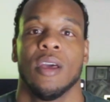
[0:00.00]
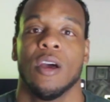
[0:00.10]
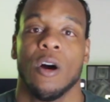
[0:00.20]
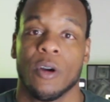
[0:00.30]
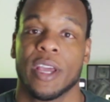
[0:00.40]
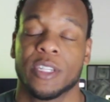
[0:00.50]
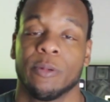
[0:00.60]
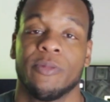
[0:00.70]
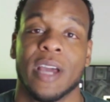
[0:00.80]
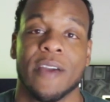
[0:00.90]
Okay, so
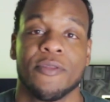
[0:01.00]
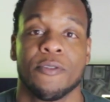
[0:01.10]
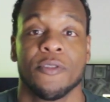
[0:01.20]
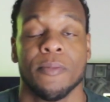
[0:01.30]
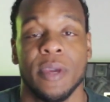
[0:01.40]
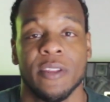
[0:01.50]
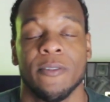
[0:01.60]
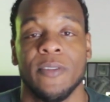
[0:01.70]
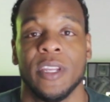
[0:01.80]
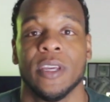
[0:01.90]
we've gotten through the meat of the
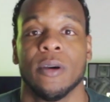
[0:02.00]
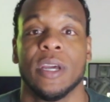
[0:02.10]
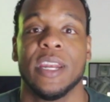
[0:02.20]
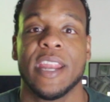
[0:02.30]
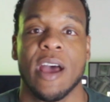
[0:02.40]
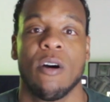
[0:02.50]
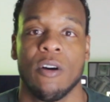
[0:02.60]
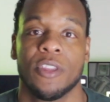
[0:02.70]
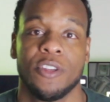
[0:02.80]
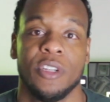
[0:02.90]
video, and now all
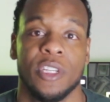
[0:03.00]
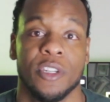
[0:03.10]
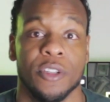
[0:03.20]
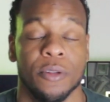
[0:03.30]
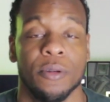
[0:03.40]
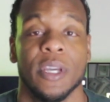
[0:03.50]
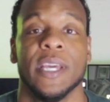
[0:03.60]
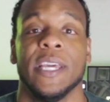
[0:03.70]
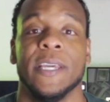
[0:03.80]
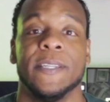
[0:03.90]
that you need to do
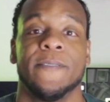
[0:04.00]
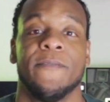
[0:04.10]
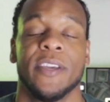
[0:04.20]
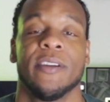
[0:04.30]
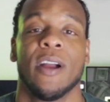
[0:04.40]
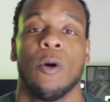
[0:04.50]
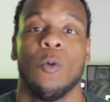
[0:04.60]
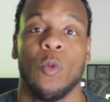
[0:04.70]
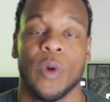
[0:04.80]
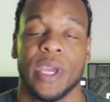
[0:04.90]
is figure
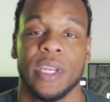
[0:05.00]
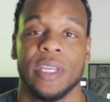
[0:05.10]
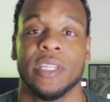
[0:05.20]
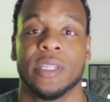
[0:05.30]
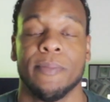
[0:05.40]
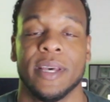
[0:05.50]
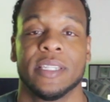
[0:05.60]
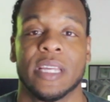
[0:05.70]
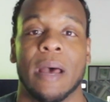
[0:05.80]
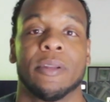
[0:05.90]
out when is the
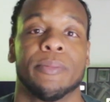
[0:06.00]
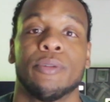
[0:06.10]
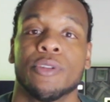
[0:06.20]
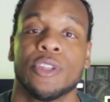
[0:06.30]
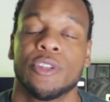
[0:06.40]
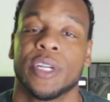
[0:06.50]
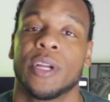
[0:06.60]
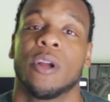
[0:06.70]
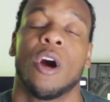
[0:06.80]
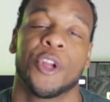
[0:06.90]
best time to pull the
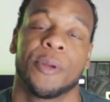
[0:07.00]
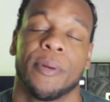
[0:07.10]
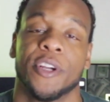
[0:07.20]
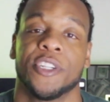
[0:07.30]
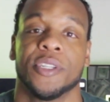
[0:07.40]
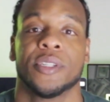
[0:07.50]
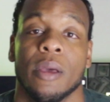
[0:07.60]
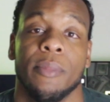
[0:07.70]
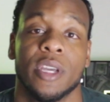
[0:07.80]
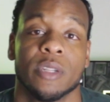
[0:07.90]
trigger on your purchase,
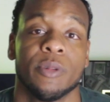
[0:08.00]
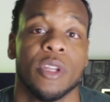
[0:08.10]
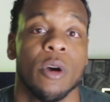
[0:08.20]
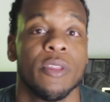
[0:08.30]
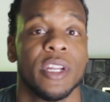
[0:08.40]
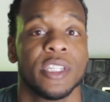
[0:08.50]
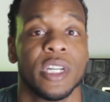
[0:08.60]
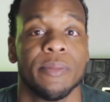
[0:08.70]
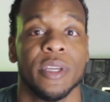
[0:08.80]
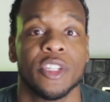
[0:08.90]
because we know that it's
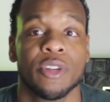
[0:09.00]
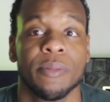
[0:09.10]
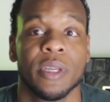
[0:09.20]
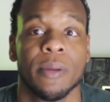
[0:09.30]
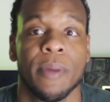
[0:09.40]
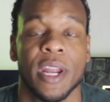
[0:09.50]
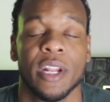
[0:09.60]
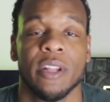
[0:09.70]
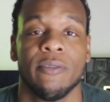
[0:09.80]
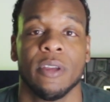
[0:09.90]
going to be extremely
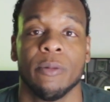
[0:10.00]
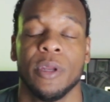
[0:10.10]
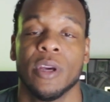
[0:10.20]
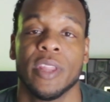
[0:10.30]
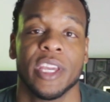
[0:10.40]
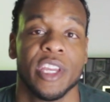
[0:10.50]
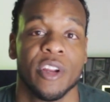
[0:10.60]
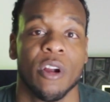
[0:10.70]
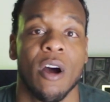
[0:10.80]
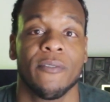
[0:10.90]
competitive, and we know that getting
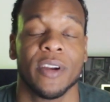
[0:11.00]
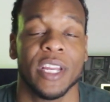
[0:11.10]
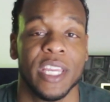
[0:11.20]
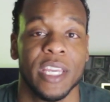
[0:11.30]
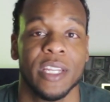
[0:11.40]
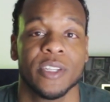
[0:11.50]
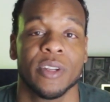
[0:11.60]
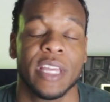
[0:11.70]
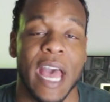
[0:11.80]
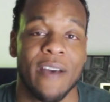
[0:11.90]
your offer in is
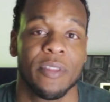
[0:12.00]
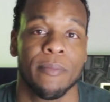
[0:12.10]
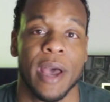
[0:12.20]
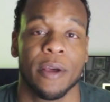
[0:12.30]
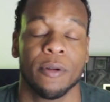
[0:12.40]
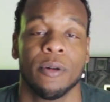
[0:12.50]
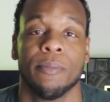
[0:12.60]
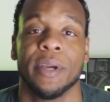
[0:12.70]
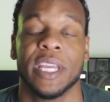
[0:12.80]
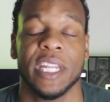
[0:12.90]
only half the battle,
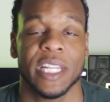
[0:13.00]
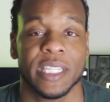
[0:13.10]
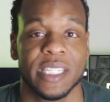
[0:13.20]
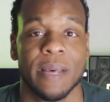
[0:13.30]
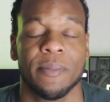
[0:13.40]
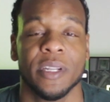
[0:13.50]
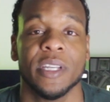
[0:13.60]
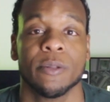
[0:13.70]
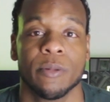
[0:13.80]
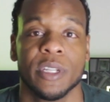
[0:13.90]
but getting it accepted
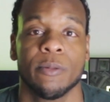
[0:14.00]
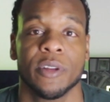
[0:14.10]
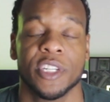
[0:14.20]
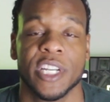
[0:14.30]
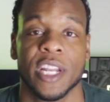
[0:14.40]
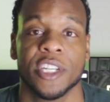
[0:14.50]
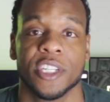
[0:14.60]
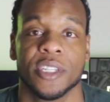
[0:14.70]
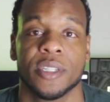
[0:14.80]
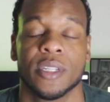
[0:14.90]
is really where the challenge
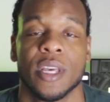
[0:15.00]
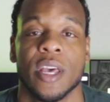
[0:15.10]
is.